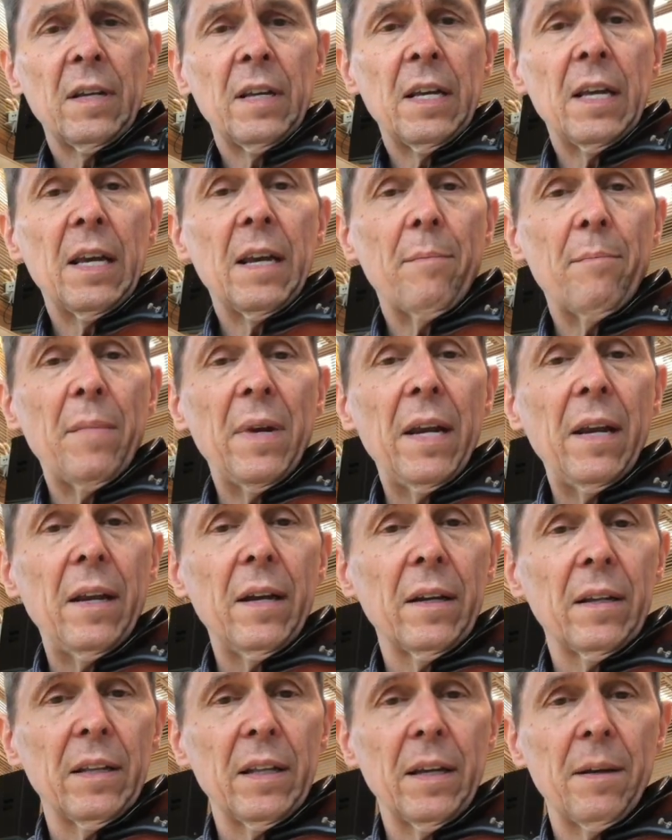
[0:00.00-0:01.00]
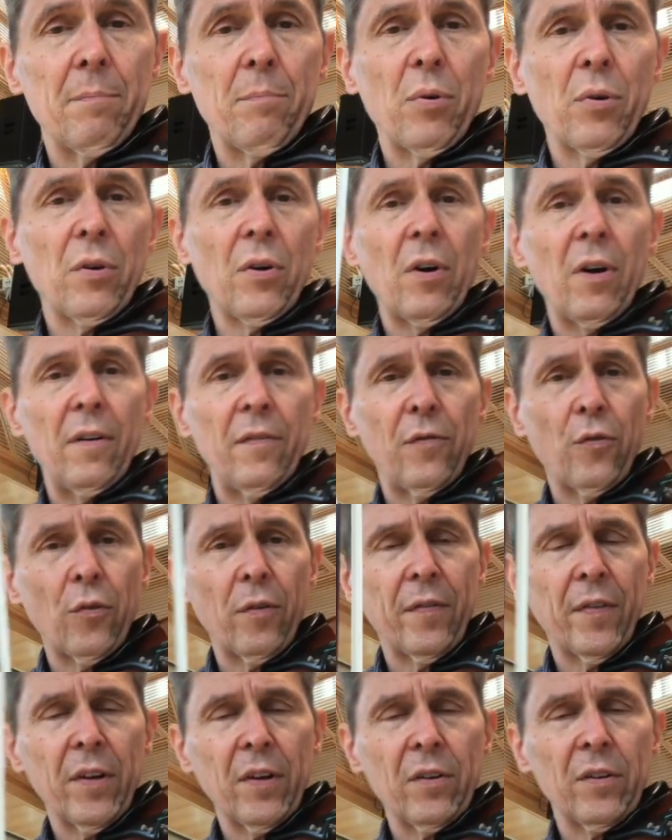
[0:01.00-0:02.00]
Immediately put all 4
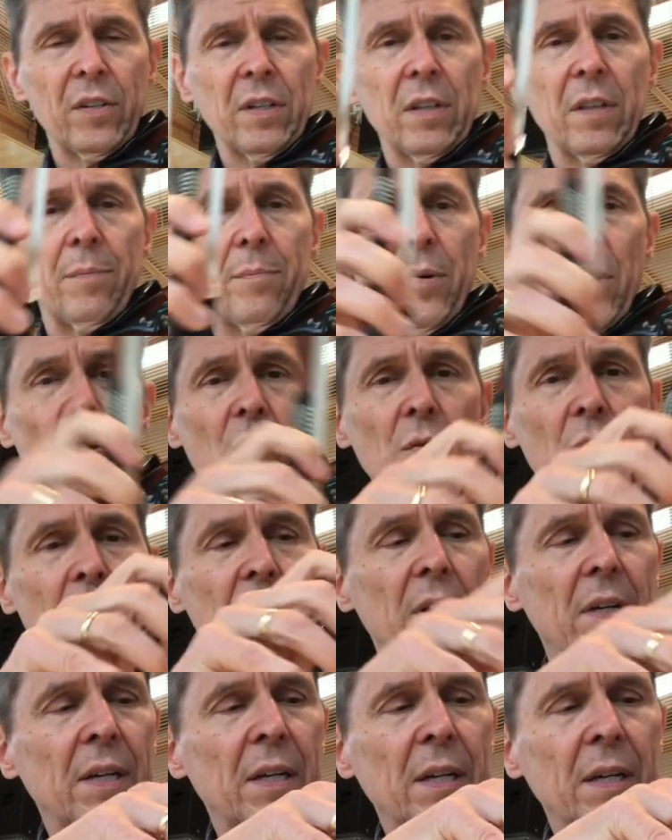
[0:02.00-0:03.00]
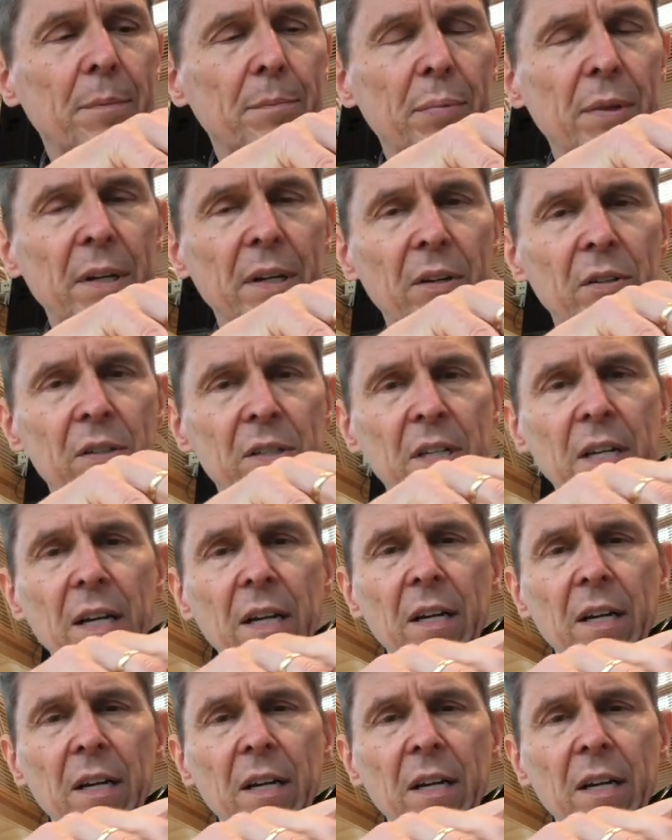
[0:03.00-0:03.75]
fingers on the bow and play your scale.